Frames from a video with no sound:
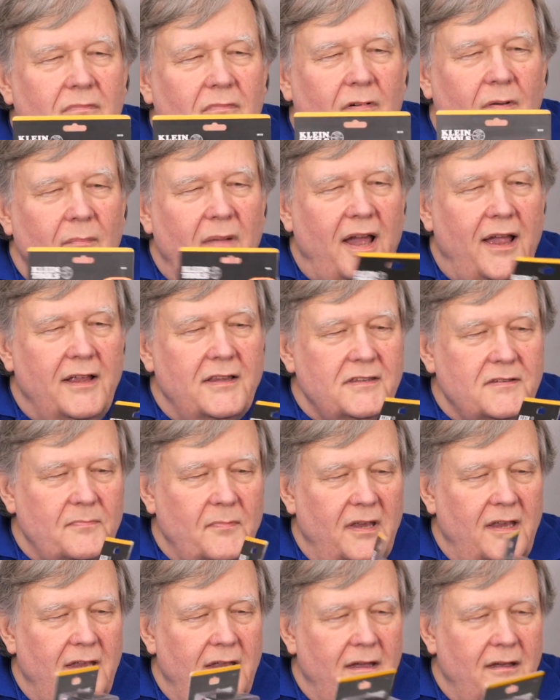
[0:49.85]

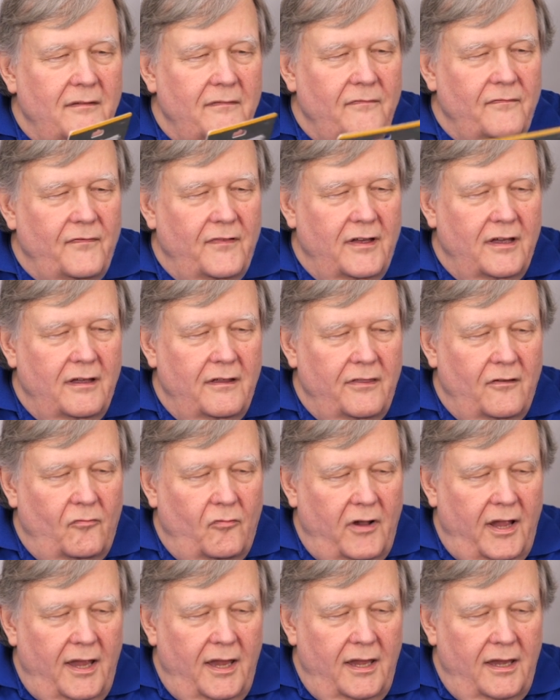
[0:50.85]
reminds me of uh, the
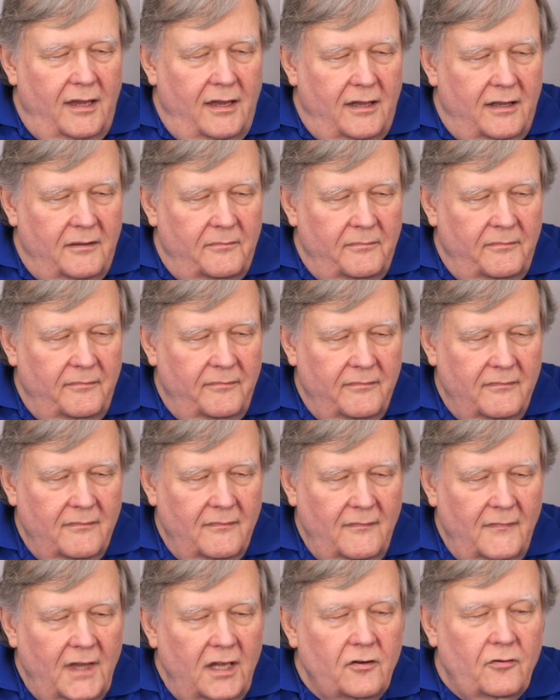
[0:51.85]
way uh,
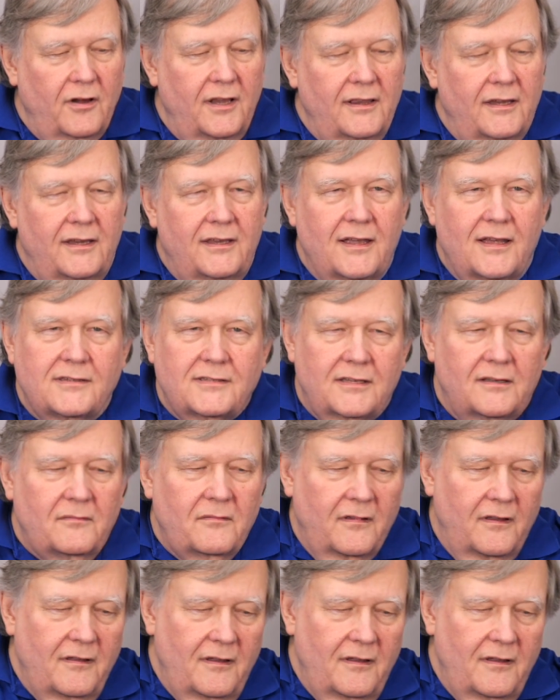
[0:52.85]
Greenlee does it.